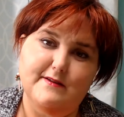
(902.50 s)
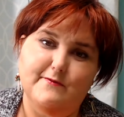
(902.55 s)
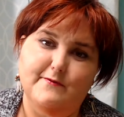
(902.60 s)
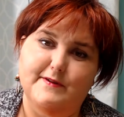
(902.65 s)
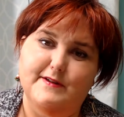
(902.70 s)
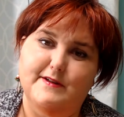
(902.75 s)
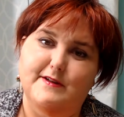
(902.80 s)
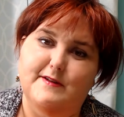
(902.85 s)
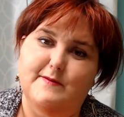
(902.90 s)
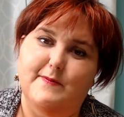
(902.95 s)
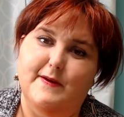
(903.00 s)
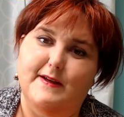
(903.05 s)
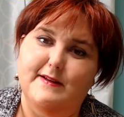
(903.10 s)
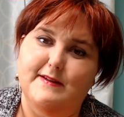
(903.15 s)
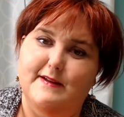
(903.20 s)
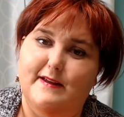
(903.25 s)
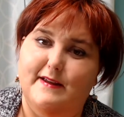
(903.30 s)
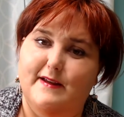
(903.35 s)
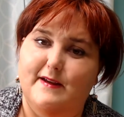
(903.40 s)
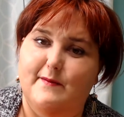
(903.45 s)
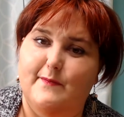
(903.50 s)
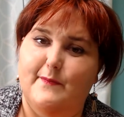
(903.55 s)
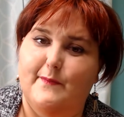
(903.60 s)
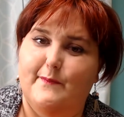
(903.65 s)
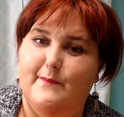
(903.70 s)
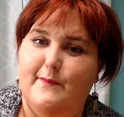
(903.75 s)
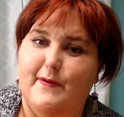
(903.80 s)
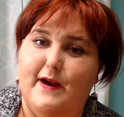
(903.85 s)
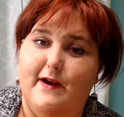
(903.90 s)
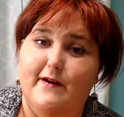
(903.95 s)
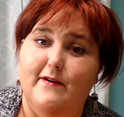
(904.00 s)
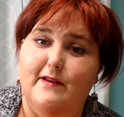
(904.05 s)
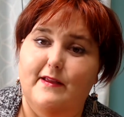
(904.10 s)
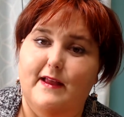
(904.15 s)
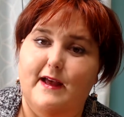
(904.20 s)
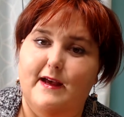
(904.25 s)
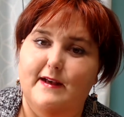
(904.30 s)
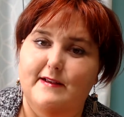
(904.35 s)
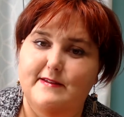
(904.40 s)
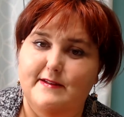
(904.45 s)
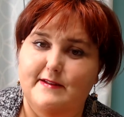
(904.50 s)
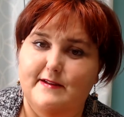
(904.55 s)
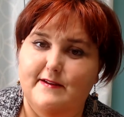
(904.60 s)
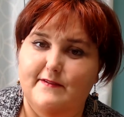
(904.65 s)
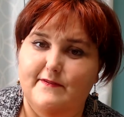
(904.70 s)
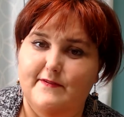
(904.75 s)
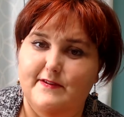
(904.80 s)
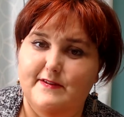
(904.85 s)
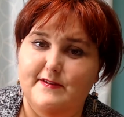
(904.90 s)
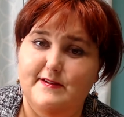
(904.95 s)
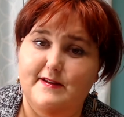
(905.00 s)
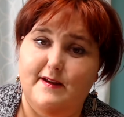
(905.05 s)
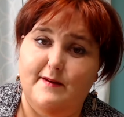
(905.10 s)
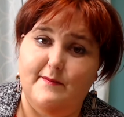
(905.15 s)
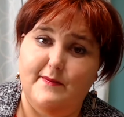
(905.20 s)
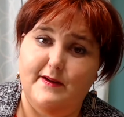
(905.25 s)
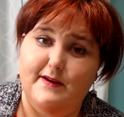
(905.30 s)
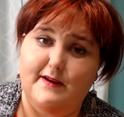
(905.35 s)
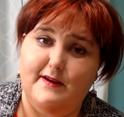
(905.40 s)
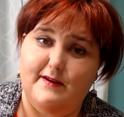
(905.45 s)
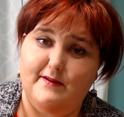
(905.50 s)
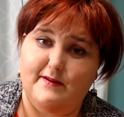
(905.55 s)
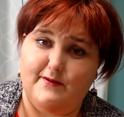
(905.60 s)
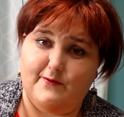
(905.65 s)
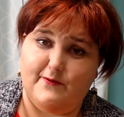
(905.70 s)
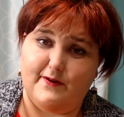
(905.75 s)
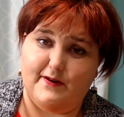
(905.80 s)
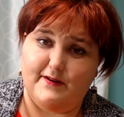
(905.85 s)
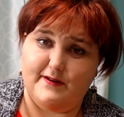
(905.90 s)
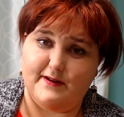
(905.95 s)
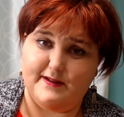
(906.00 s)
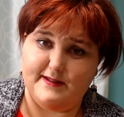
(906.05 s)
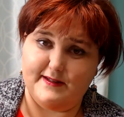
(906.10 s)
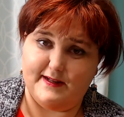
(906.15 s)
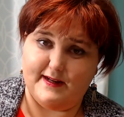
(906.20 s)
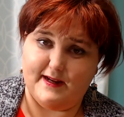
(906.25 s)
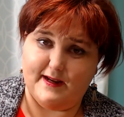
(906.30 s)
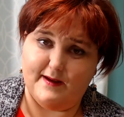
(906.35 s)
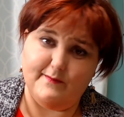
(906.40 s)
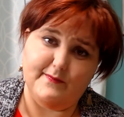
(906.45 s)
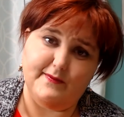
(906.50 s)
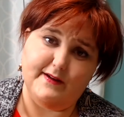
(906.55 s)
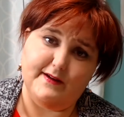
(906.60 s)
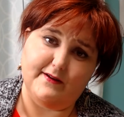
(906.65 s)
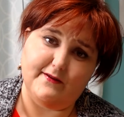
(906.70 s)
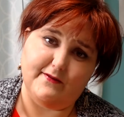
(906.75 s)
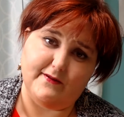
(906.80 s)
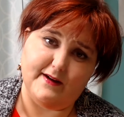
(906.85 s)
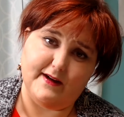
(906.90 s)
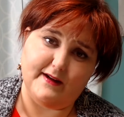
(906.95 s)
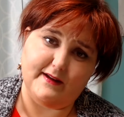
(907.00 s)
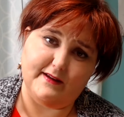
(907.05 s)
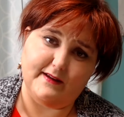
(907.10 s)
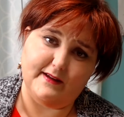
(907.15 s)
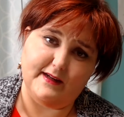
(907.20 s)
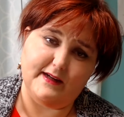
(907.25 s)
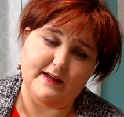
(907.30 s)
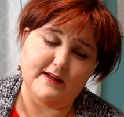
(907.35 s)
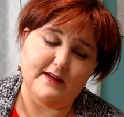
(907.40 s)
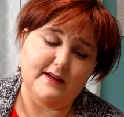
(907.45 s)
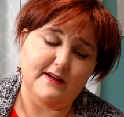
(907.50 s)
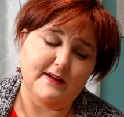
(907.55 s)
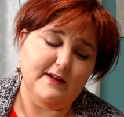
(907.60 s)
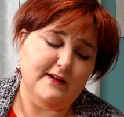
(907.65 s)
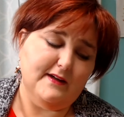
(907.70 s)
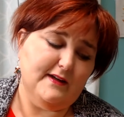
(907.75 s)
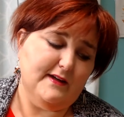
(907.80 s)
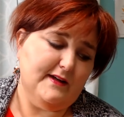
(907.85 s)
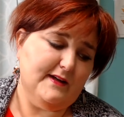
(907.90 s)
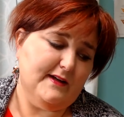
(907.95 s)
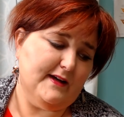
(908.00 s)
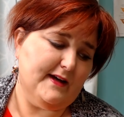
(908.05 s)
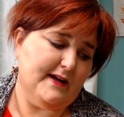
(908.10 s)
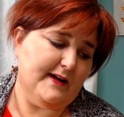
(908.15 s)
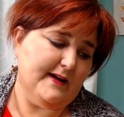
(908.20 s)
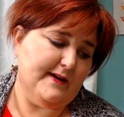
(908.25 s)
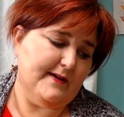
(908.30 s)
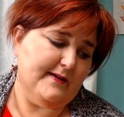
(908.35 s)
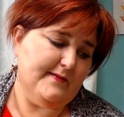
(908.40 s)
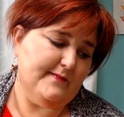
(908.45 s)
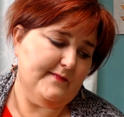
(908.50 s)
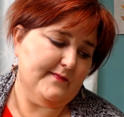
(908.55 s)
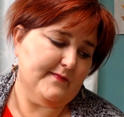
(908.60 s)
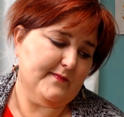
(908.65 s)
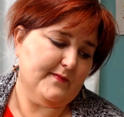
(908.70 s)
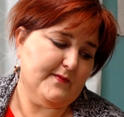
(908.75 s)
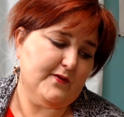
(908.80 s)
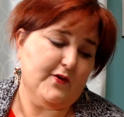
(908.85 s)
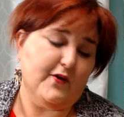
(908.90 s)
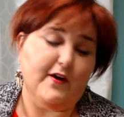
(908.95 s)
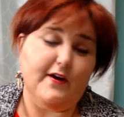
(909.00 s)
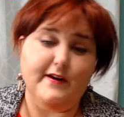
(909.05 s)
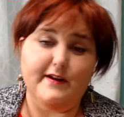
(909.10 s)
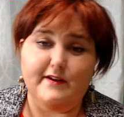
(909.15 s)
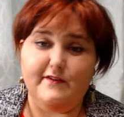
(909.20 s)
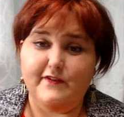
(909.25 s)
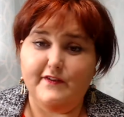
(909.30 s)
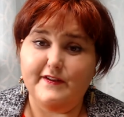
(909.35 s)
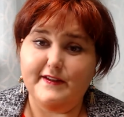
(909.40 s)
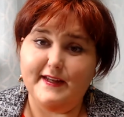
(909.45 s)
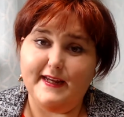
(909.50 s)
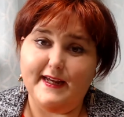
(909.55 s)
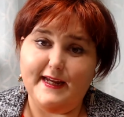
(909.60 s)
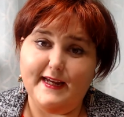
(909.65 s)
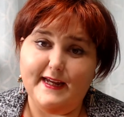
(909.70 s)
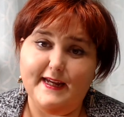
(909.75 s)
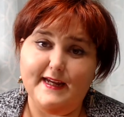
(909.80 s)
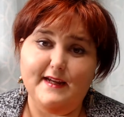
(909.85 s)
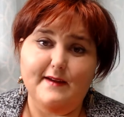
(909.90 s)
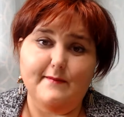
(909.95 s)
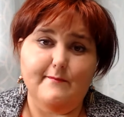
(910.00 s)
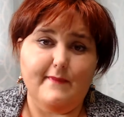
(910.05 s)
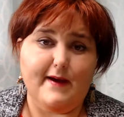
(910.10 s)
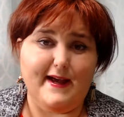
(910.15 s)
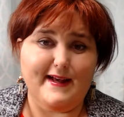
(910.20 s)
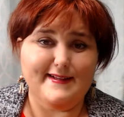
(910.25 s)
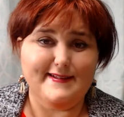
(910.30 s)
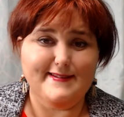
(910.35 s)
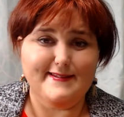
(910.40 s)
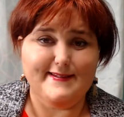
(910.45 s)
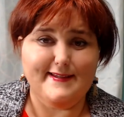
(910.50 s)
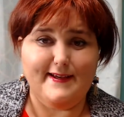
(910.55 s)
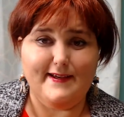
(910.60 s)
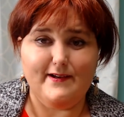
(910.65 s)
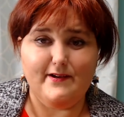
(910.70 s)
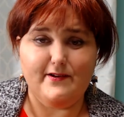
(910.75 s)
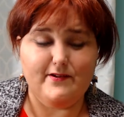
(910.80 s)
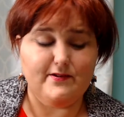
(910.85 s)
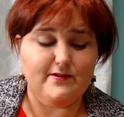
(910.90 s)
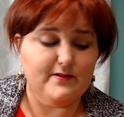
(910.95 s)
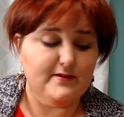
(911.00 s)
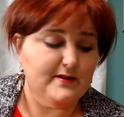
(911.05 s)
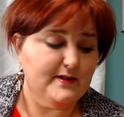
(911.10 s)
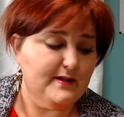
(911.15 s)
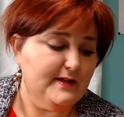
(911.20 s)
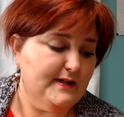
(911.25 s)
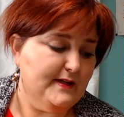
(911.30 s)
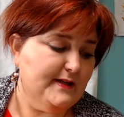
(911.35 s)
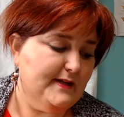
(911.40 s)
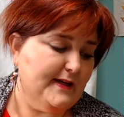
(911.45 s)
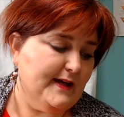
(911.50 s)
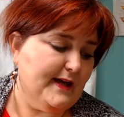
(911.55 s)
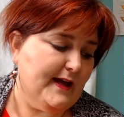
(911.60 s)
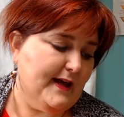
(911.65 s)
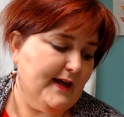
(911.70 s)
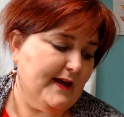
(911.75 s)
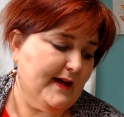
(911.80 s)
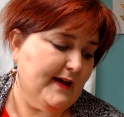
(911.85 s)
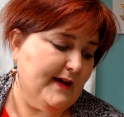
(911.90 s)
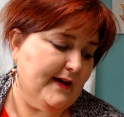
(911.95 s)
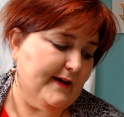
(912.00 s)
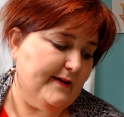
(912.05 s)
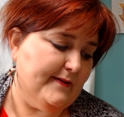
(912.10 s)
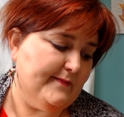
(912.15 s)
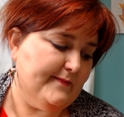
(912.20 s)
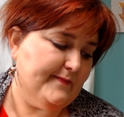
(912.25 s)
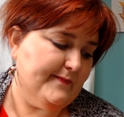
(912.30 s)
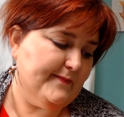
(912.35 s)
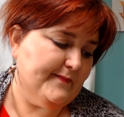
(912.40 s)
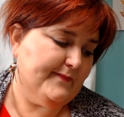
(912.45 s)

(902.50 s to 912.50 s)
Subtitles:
which is basically a paralyzing of the stomach to where it doesn't empty correctly. Chronic fatigue, mast cell, and